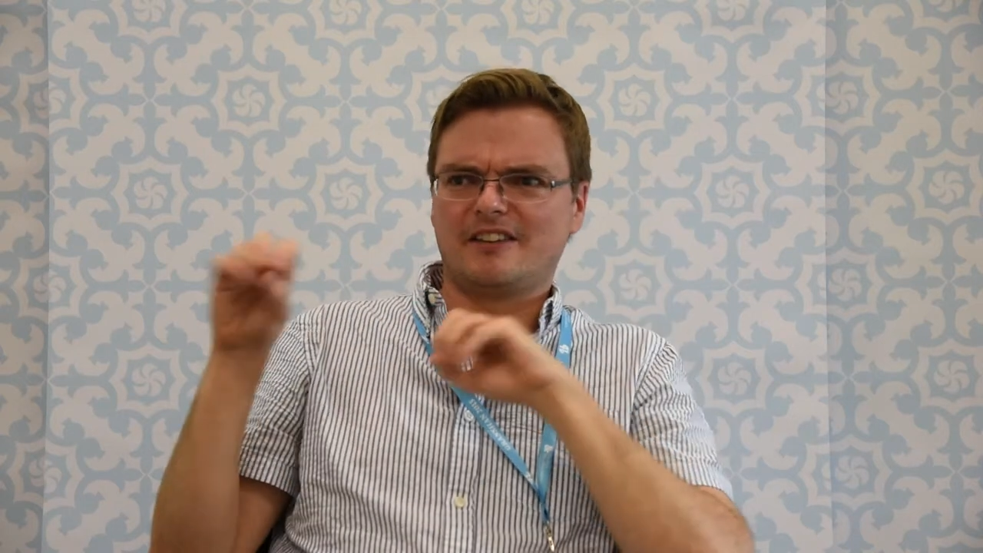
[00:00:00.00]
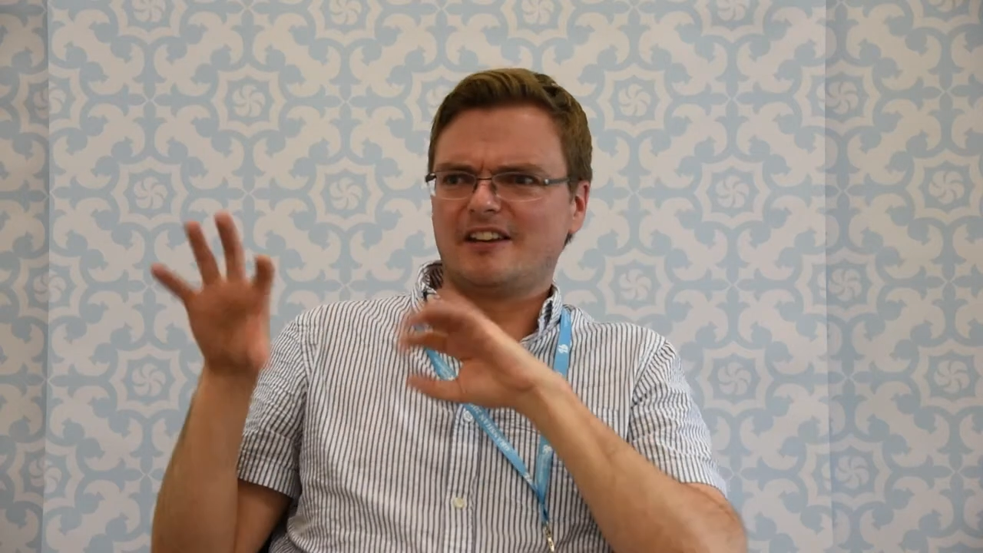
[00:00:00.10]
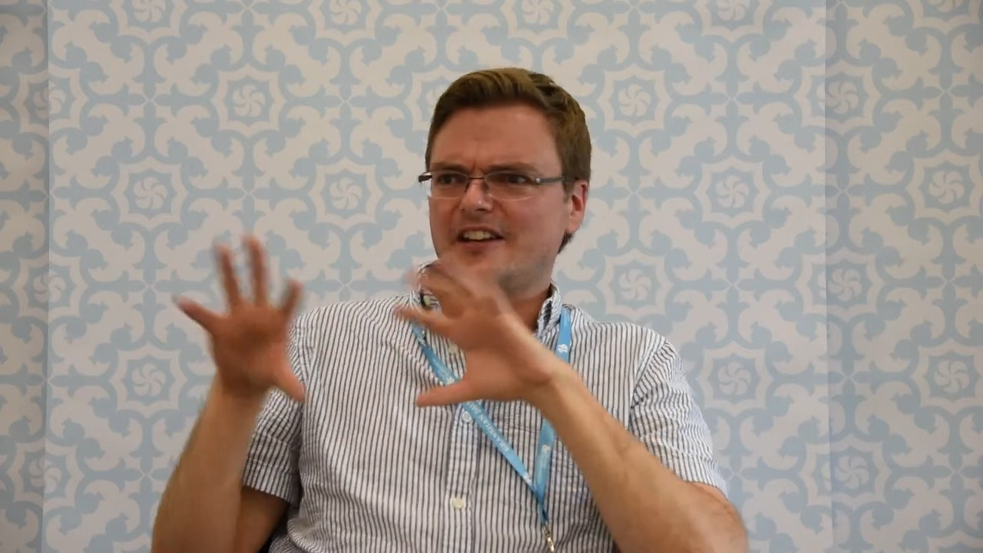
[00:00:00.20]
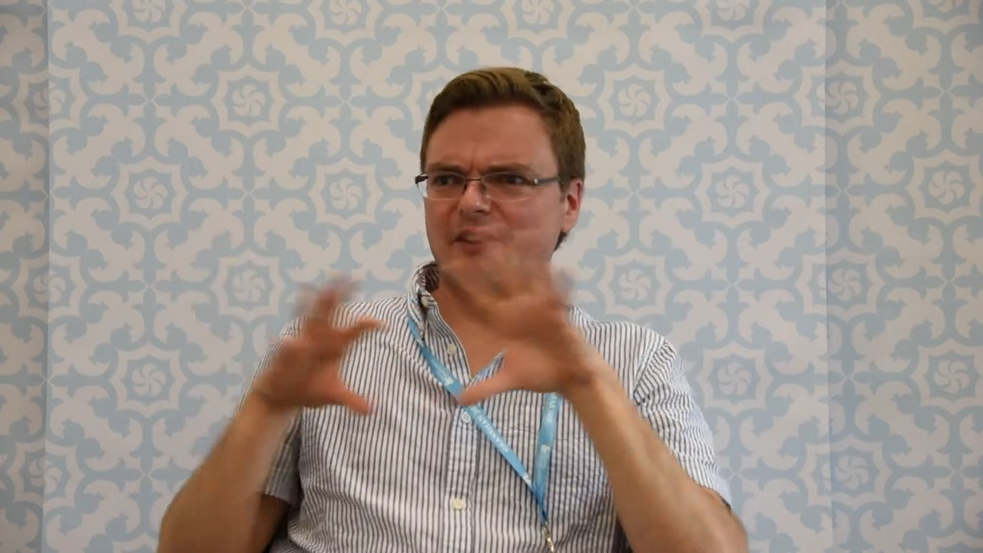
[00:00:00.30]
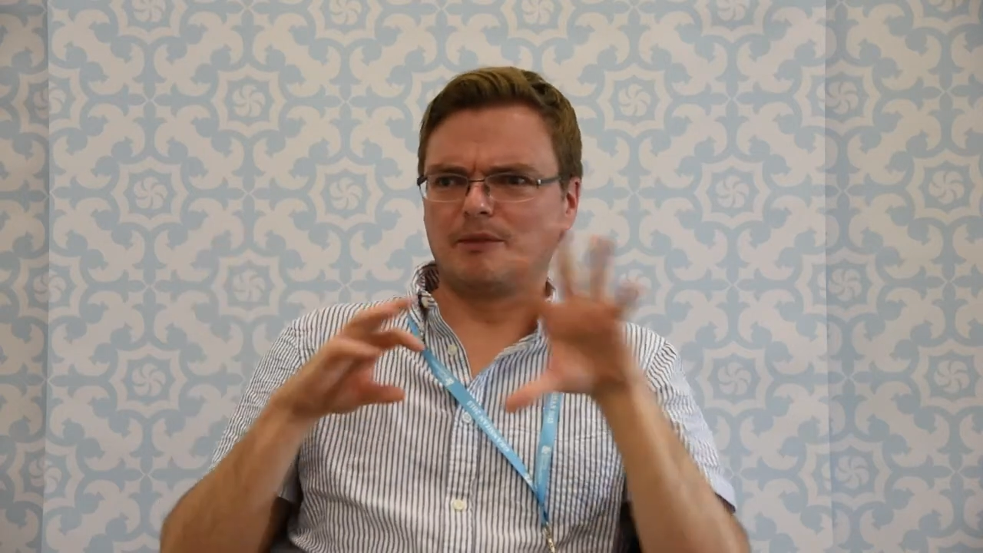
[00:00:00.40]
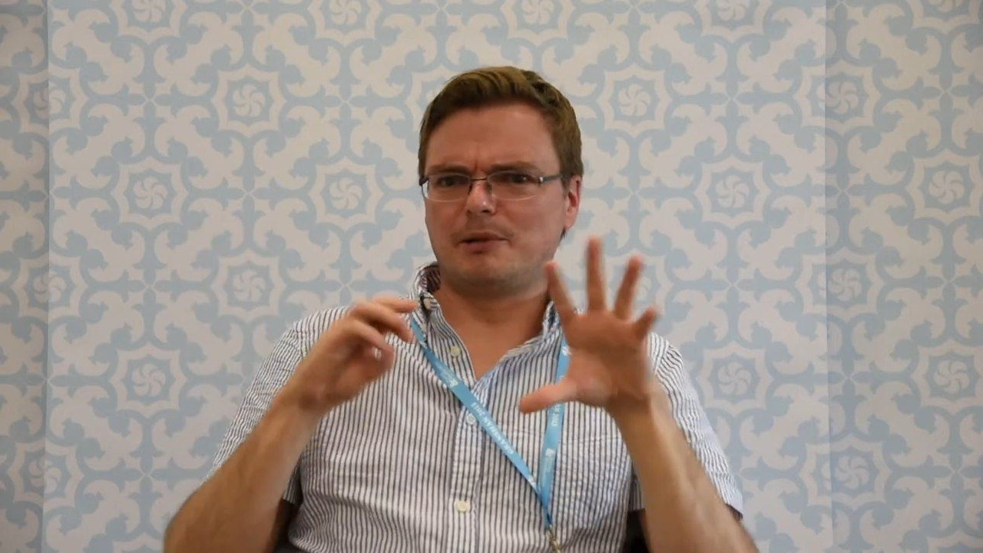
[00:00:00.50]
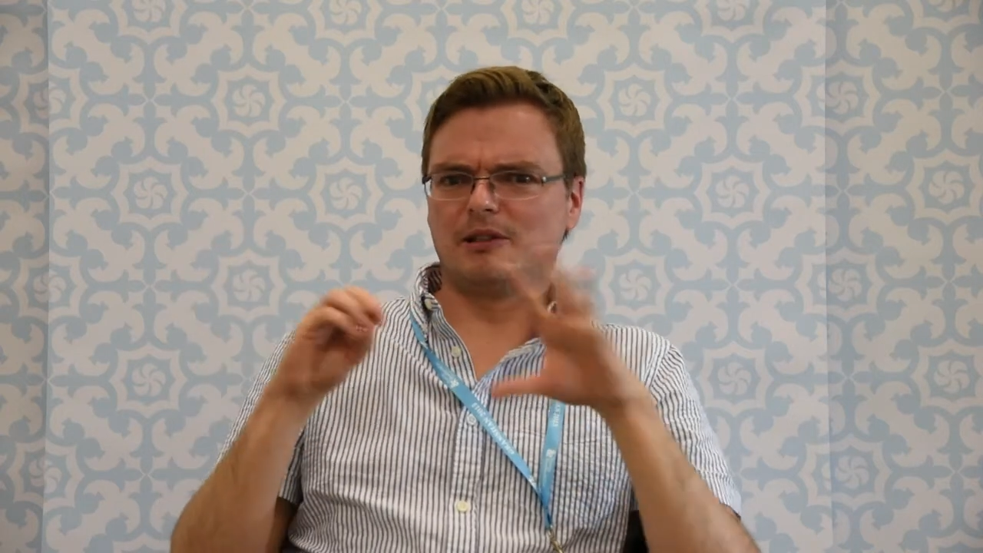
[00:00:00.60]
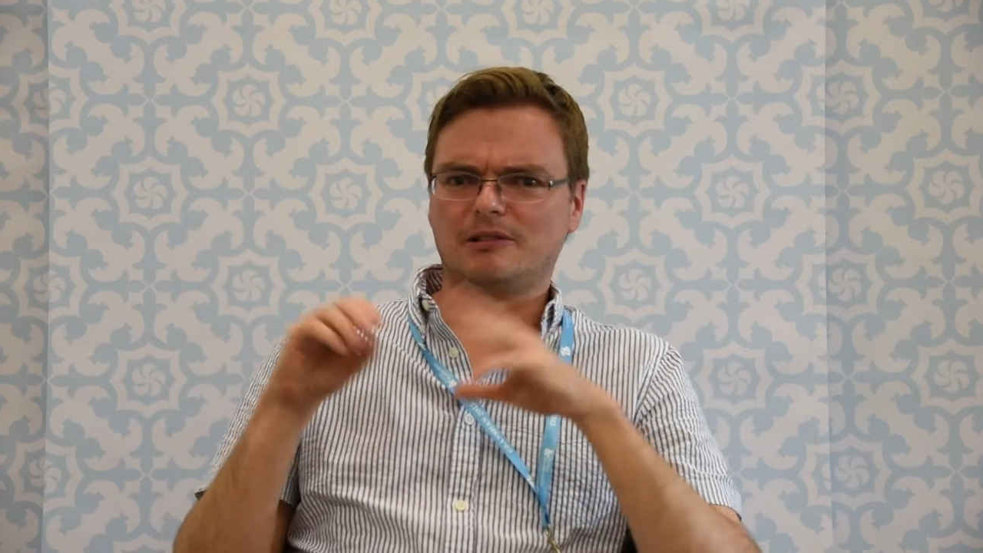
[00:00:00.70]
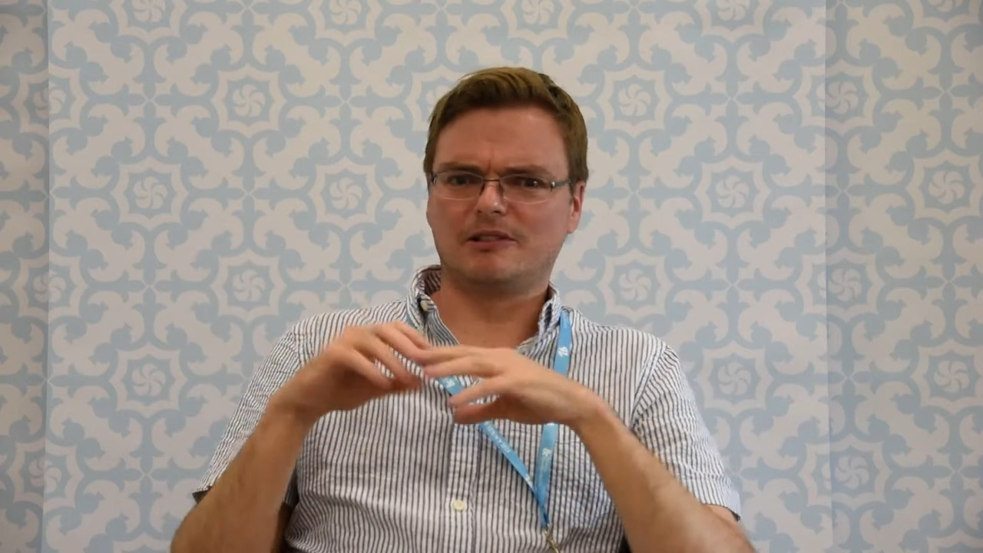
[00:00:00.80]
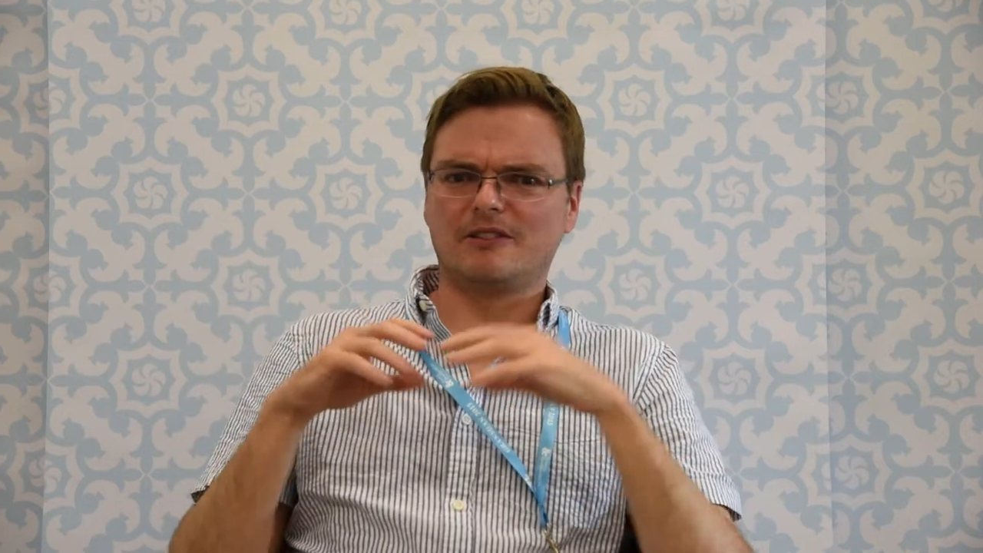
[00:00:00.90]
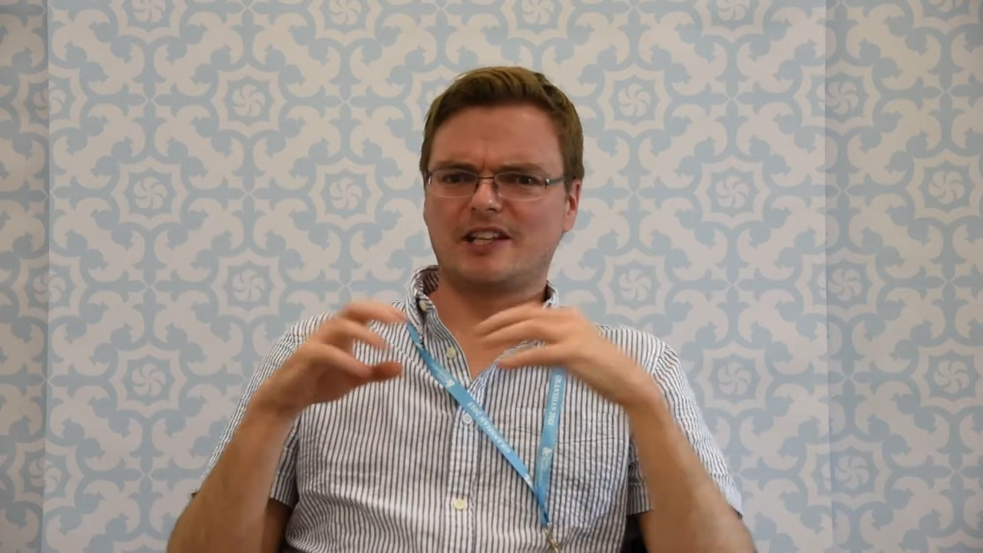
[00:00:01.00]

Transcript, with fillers: than another part or not.